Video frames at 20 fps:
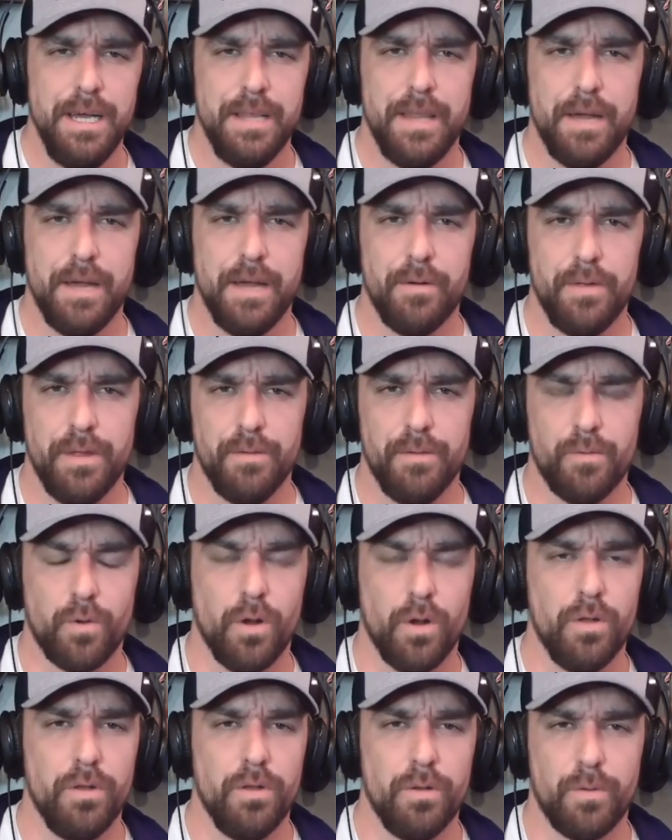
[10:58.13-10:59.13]

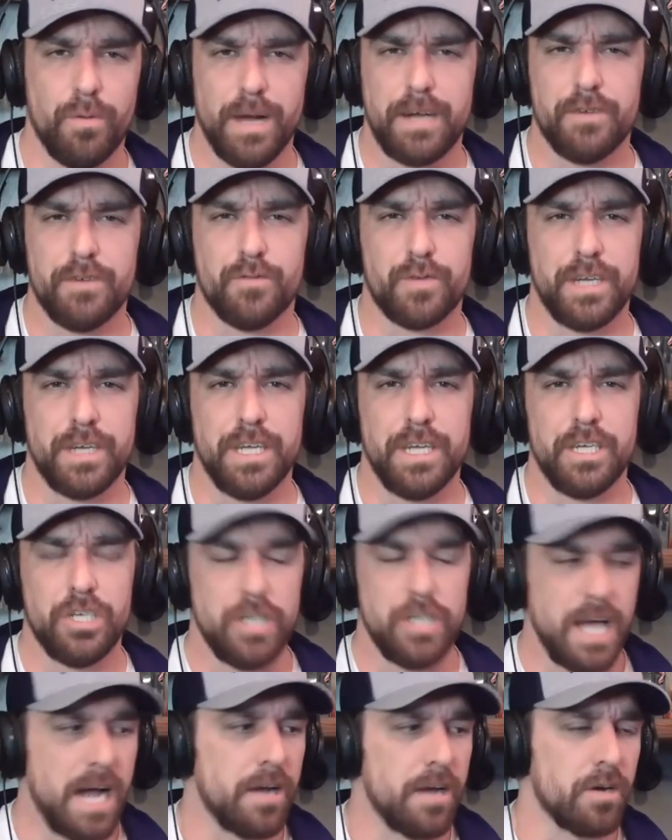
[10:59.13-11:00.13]
The records were getting
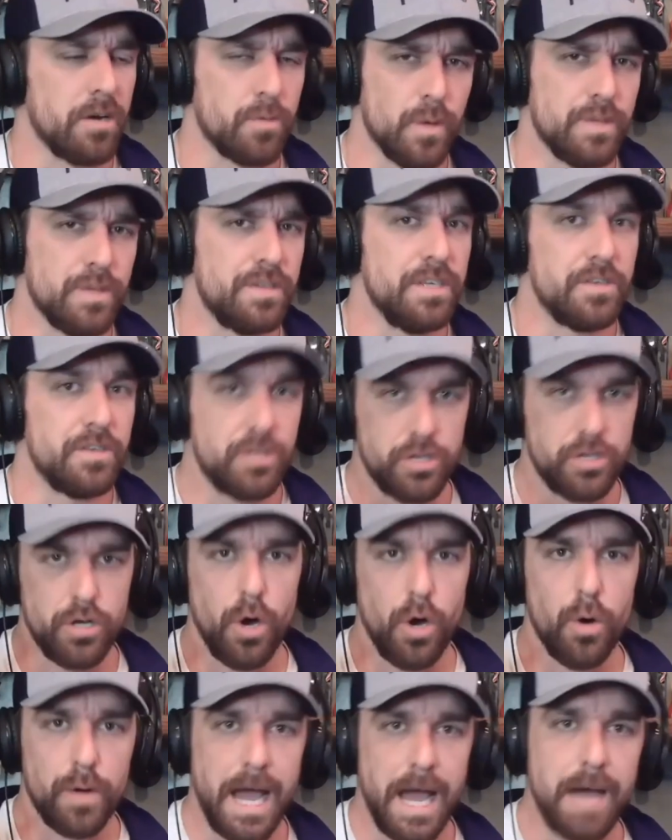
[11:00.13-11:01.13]
shattered once this
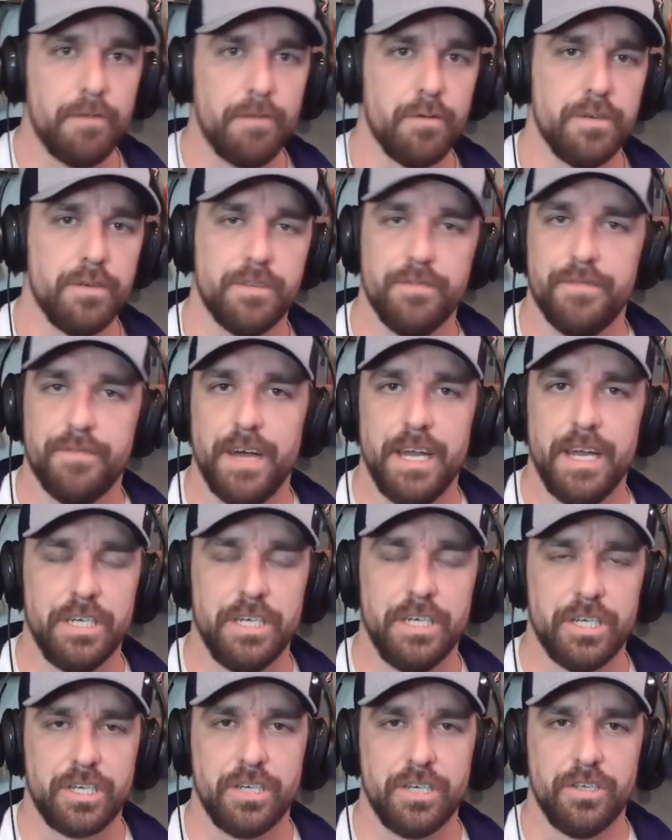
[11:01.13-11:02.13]
toe gaff was invented,
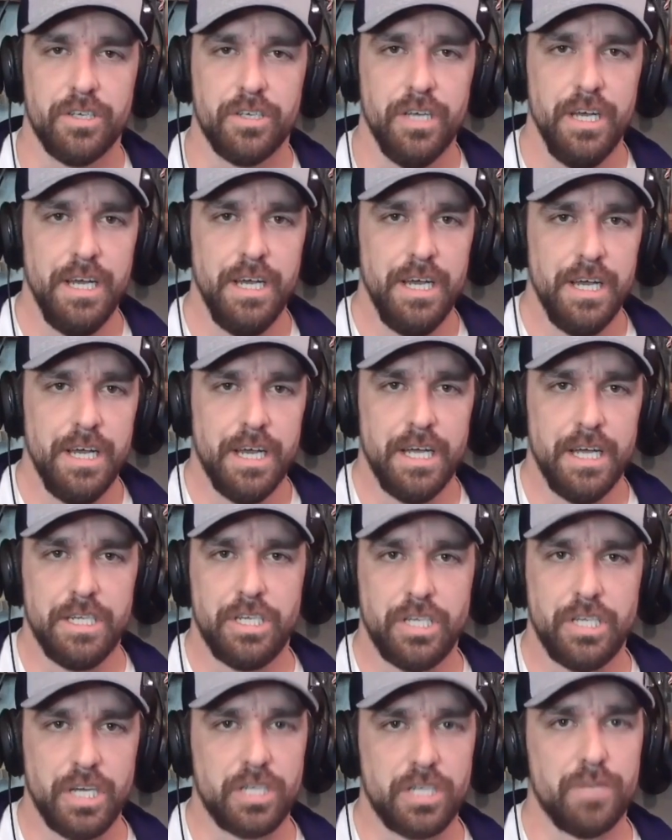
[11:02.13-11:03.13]
because
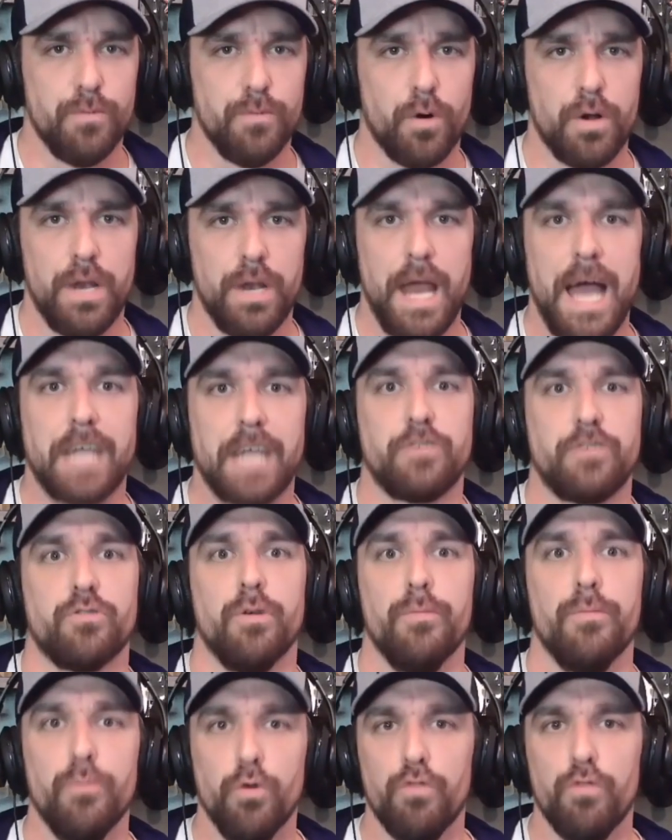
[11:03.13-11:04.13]
it's such a more natural
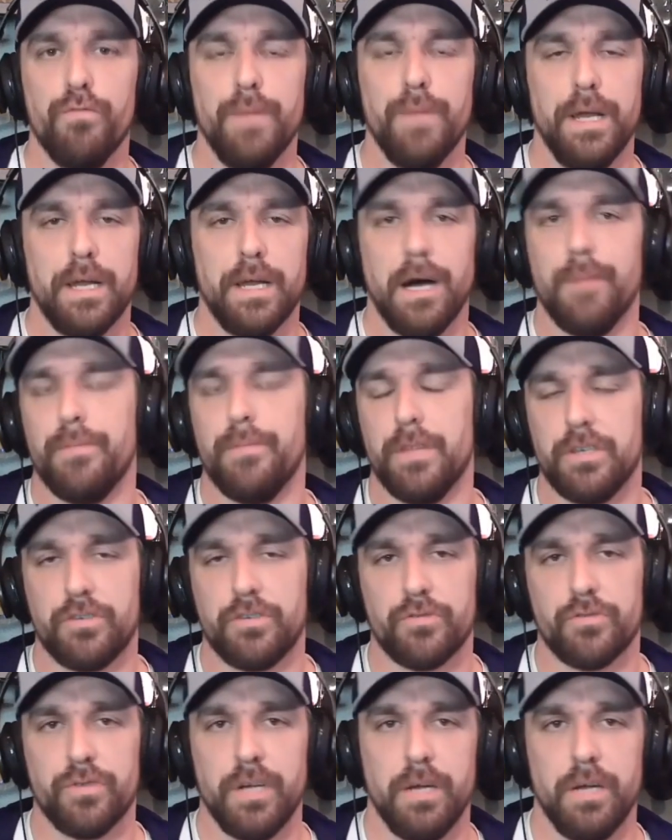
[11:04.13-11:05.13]
movement up the
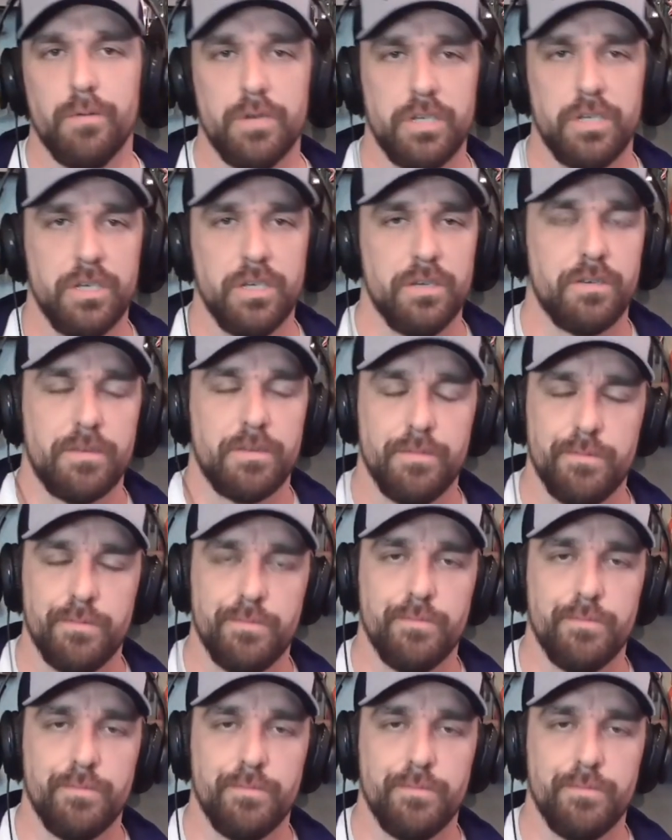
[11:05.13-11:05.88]
tree, which is